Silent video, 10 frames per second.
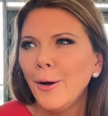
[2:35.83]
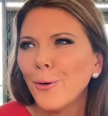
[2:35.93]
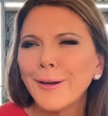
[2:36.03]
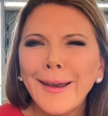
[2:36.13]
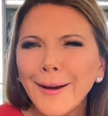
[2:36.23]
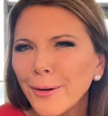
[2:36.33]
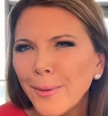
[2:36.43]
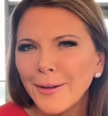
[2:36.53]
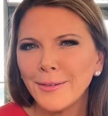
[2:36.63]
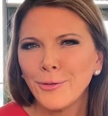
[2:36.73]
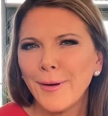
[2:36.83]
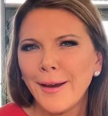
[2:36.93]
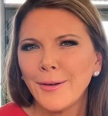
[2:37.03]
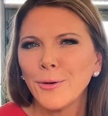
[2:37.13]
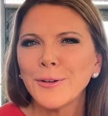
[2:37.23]
or cared about
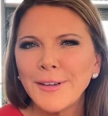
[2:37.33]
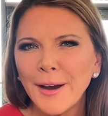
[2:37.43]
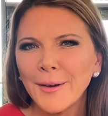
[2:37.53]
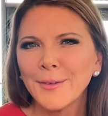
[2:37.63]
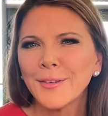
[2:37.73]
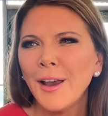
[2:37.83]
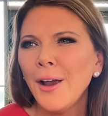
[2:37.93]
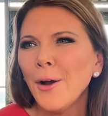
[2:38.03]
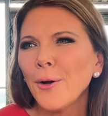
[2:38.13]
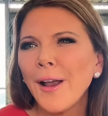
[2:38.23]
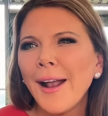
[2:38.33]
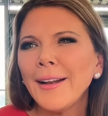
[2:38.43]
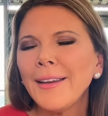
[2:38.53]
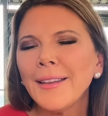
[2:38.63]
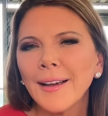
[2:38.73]
trade or tariffs or
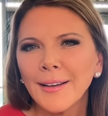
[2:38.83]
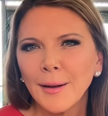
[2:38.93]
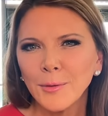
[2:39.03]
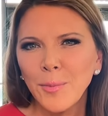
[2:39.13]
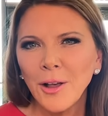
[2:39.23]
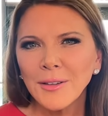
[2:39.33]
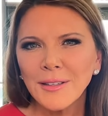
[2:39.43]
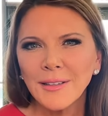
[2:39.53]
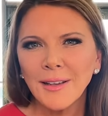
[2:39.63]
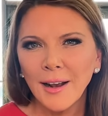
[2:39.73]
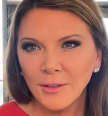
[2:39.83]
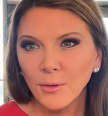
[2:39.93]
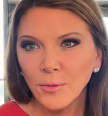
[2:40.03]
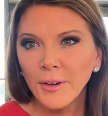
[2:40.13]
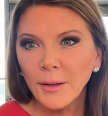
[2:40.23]
any of the economic policies that
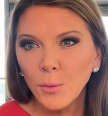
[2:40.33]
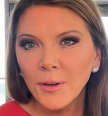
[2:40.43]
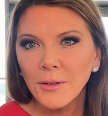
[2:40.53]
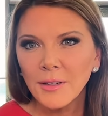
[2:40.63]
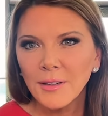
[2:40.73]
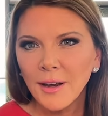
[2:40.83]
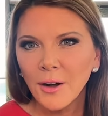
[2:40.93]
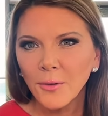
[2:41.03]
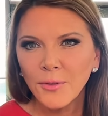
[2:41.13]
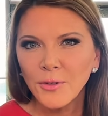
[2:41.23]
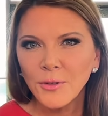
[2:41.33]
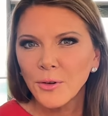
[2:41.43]
actually really will dictate our future.